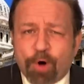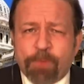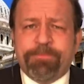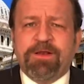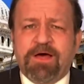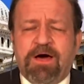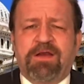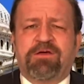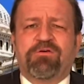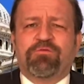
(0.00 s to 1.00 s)
popular
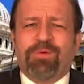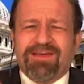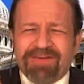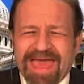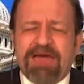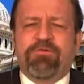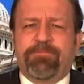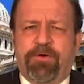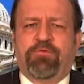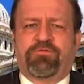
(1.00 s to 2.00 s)
articles we have ever
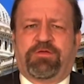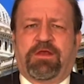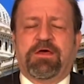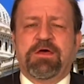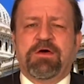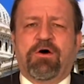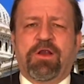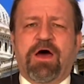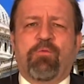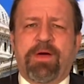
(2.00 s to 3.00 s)
posted
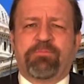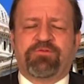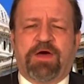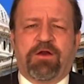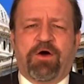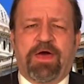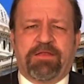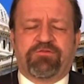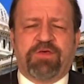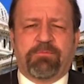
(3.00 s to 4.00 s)
on our website uh,
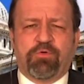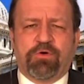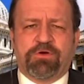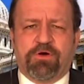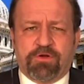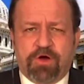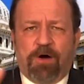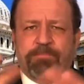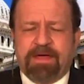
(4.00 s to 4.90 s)
at sebgorka.com.